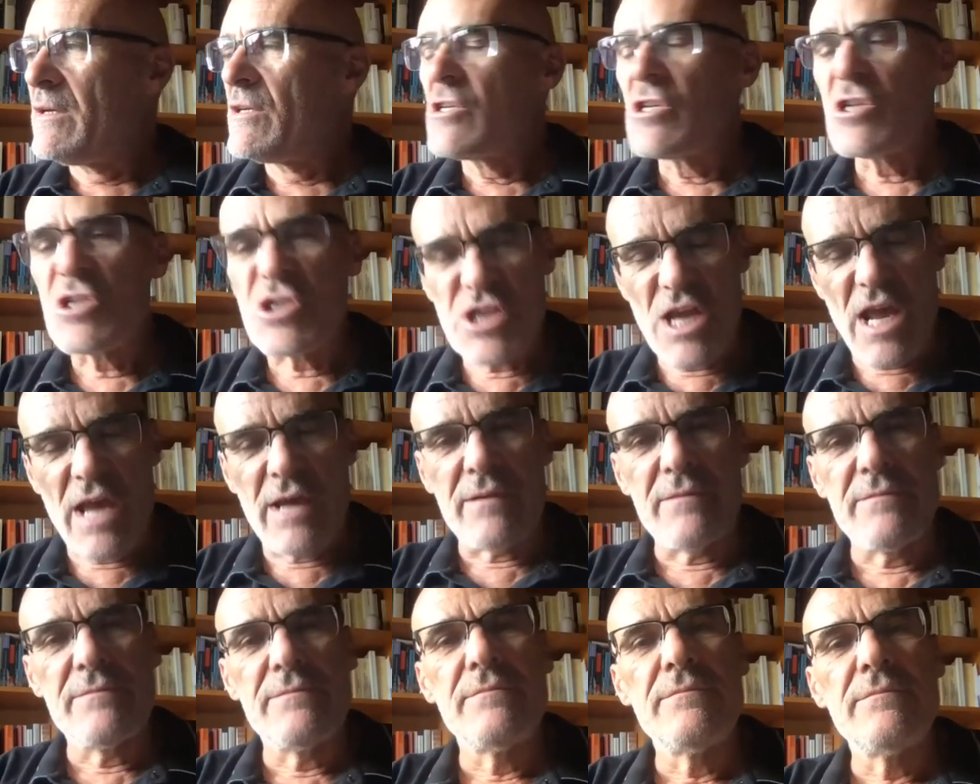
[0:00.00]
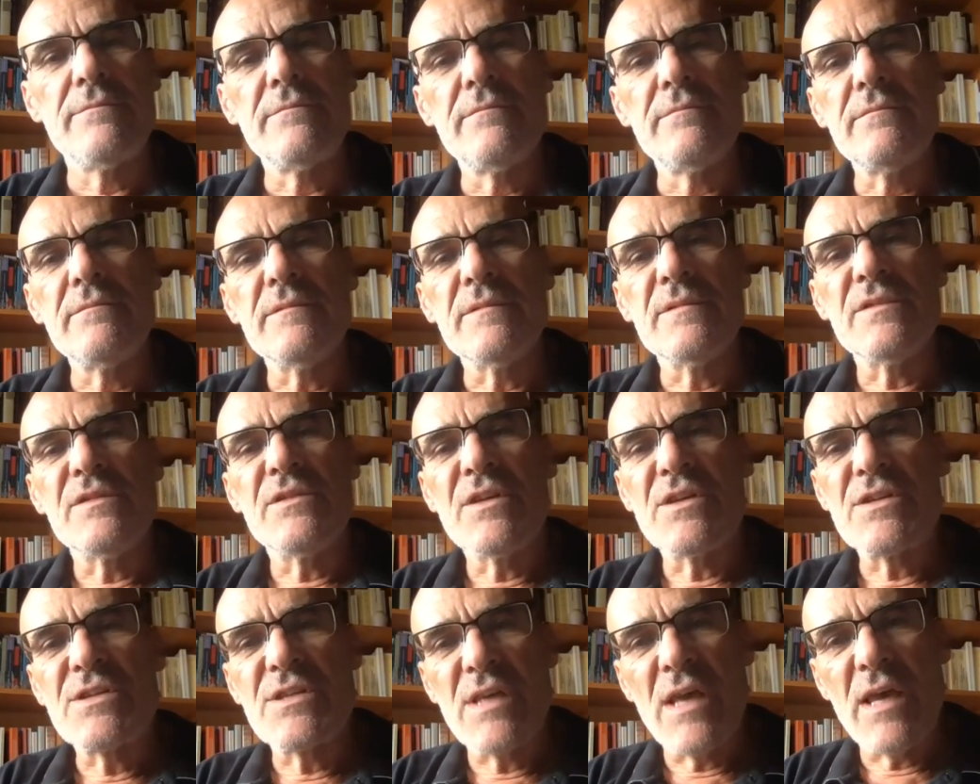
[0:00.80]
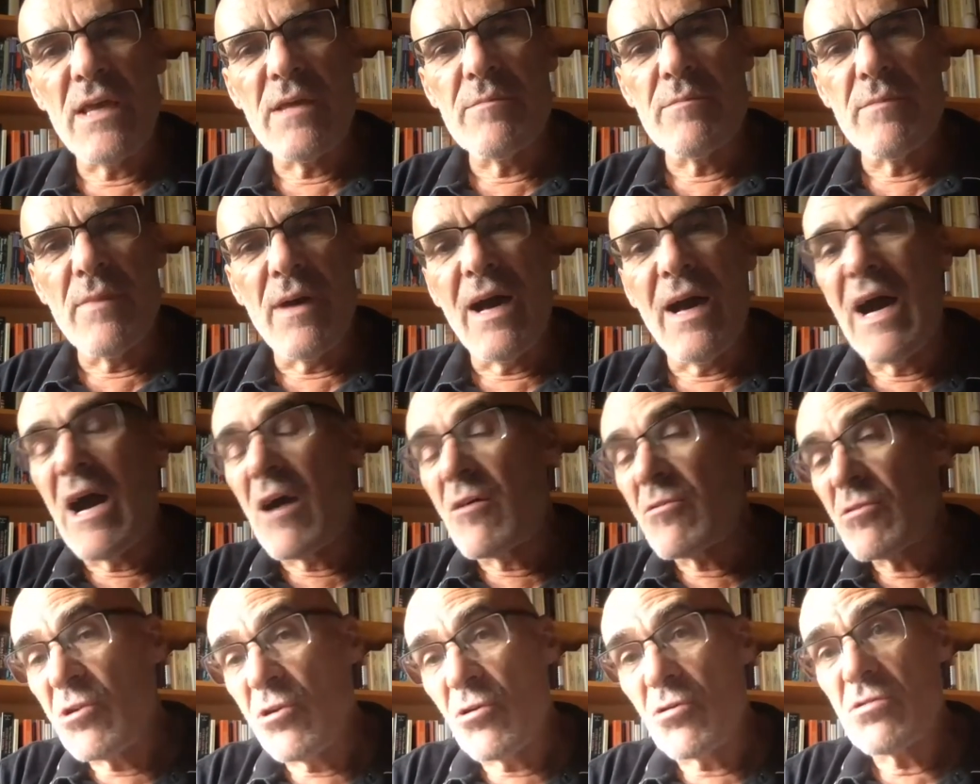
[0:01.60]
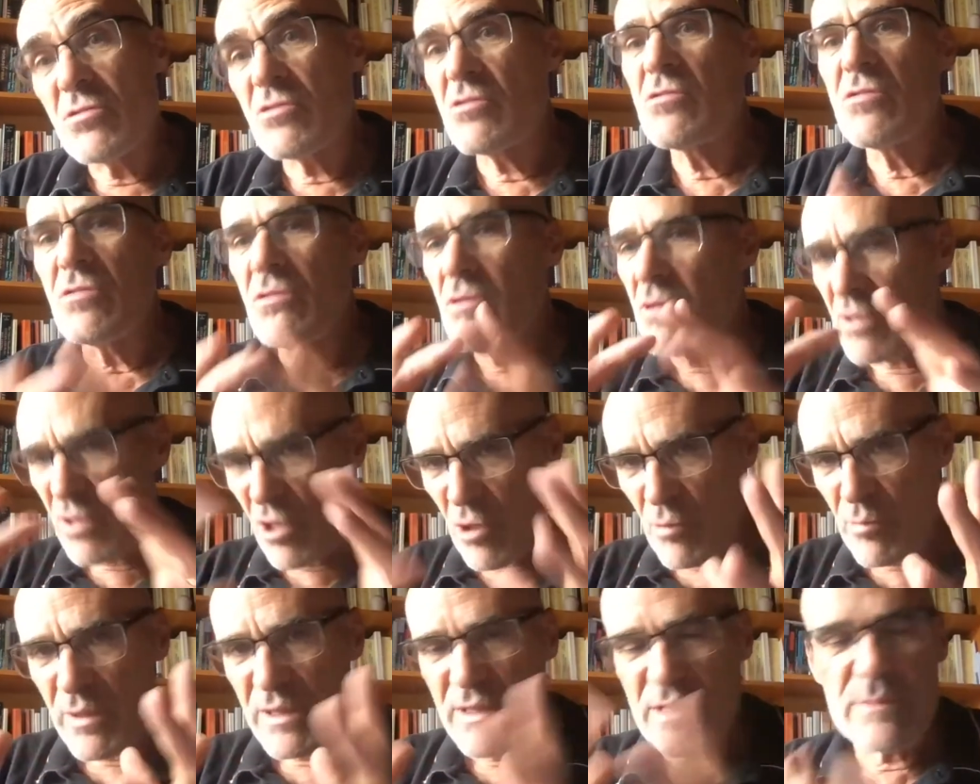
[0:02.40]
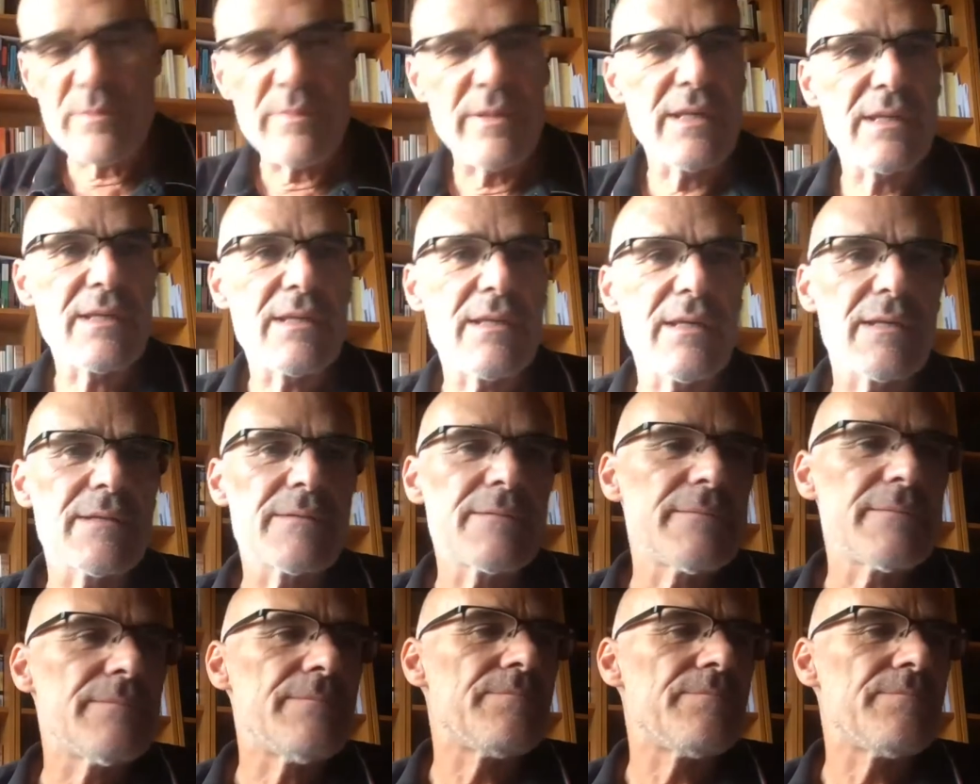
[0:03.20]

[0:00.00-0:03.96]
share the same outlook, globally speaking,